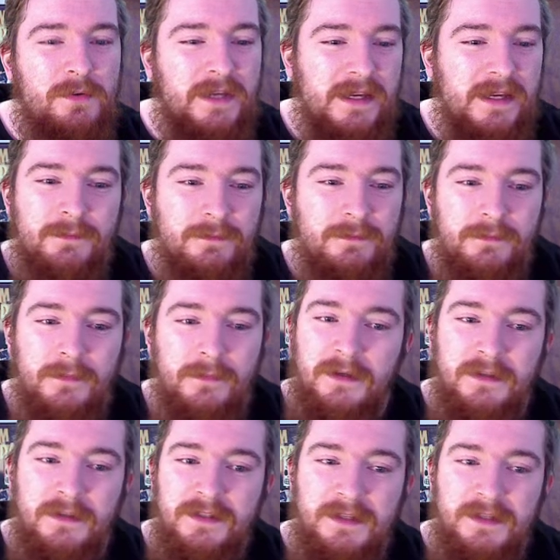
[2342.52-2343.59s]
game. I
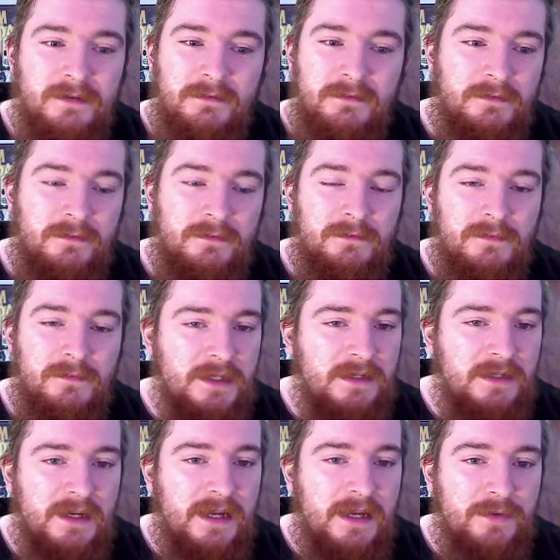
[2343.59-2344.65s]
just didn't
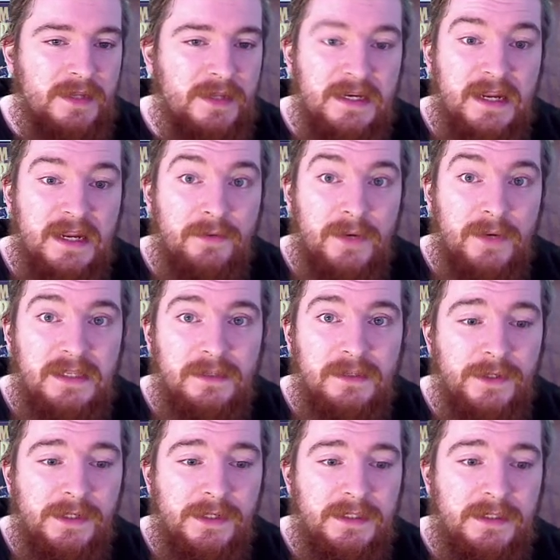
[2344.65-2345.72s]
connect with it in any way, to be
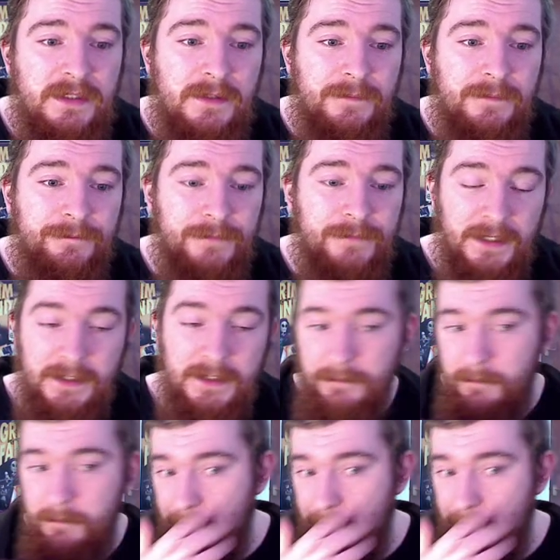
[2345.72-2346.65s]
honest. Now